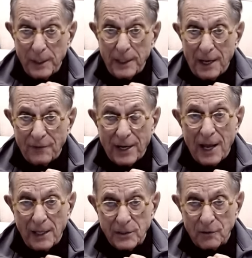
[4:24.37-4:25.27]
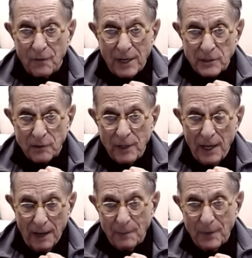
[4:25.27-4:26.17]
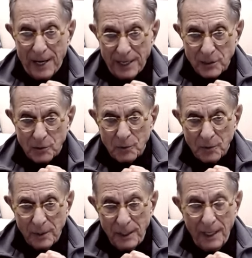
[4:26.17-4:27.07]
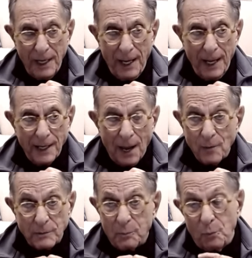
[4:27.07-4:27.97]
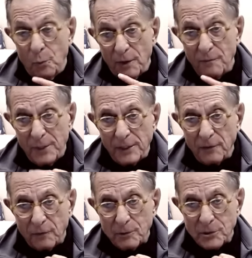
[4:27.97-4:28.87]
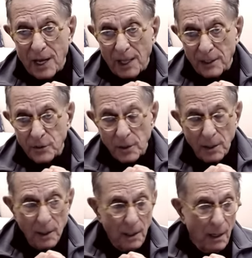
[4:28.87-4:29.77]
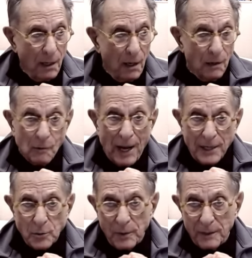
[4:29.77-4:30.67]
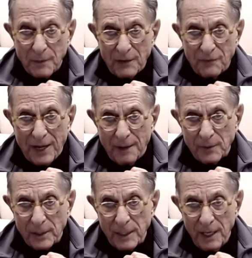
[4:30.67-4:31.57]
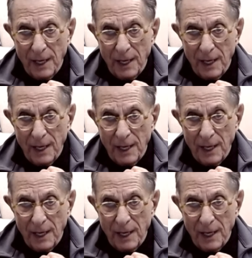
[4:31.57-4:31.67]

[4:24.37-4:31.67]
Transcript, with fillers: We didn't have a college advisor at my high school, and I would, would have been the first college uh, graduate in my family,